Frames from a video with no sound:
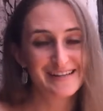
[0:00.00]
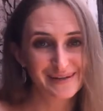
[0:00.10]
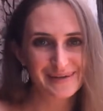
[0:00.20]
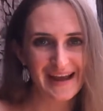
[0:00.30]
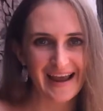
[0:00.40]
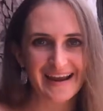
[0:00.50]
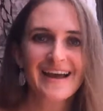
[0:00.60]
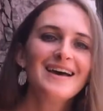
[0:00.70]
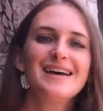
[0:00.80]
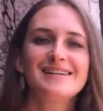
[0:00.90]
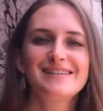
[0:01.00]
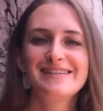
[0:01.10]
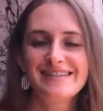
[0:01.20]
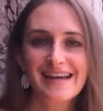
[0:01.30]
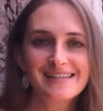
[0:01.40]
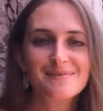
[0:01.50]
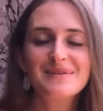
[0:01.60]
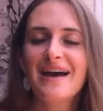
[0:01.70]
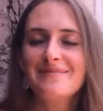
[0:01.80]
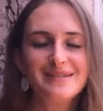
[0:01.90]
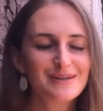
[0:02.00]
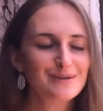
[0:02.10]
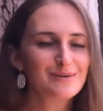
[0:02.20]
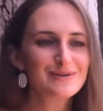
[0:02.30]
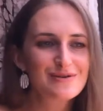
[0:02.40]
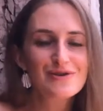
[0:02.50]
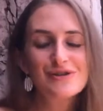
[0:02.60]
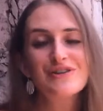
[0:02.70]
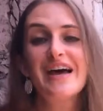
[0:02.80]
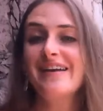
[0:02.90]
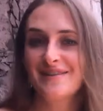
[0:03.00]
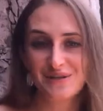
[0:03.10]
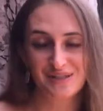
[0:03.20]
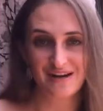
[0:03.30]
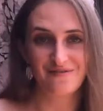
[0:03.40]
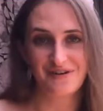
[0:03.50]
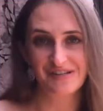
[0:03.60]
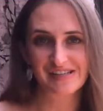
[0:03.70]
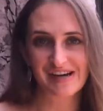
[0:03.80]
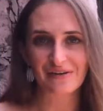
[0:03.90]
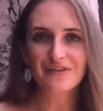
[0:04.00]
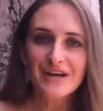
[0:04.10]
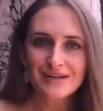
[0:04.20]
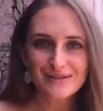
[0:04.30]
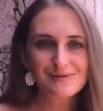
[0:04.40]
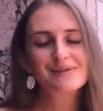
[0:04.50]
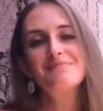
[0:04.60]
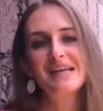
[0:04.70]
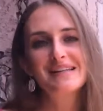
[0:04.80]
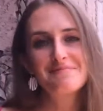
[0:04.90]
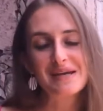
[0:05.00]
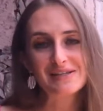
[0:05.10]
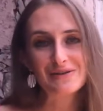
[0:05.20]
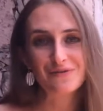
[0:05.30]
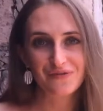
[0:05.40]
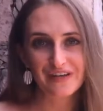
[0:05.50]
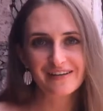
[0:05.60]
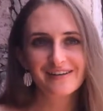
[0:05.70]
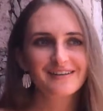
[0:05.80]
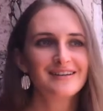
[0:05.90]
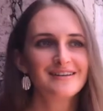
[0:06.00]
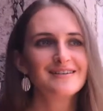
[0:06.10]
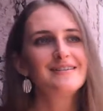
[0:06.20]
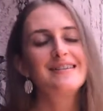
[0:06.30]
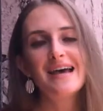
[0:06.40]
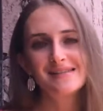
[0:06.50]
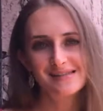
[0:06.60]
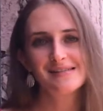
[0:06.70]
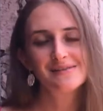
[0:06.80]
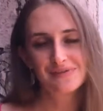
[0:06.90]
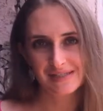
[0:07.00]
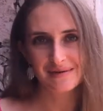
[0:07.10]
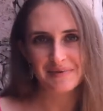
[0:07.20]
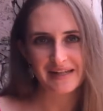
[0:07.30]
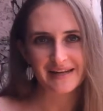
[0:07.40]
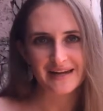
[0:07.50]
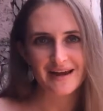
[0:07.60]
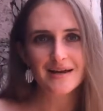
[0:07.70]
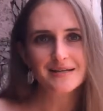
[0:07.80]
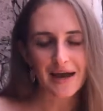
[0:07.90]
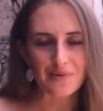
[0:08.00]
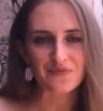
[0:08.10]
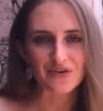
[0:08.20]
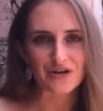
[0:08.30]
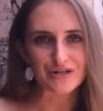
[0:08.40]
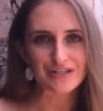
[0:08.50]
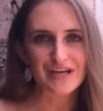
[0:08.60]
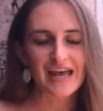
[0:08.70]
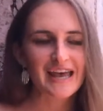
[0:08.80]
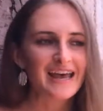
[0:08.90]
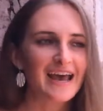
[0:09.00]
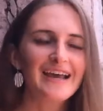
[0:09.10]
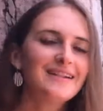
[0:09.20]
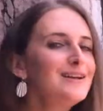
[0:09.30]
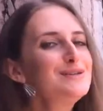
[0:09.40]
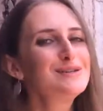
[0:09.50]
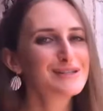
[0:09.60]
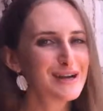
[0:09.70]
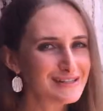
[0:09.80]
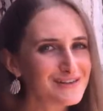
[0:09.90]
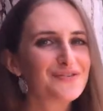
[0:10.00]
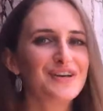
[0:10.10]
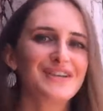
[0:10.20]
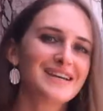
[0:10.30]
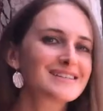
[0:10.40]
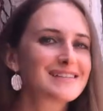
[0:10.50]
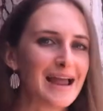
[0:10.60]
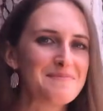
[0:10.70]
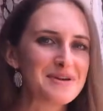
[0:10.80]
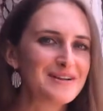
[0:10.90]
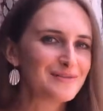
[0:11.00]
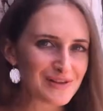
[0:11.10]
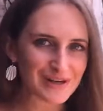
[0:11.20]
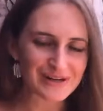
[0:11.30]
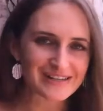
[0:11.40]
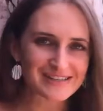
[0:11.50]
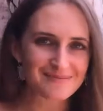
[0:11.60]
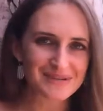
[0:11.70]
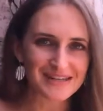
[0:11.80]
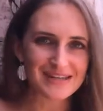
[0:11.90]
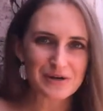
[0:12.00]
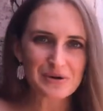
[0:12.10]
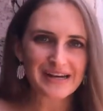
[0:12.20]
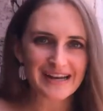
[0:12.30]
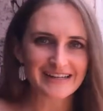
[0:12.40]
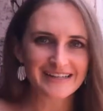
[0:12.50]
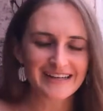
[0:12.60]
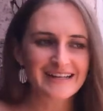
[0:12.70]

That's okay. Just take some time to nurture that other side of yourself. Do something that makes you feel that sense of stability and comfort. And then you'll start to feel the excitement of learning something new again.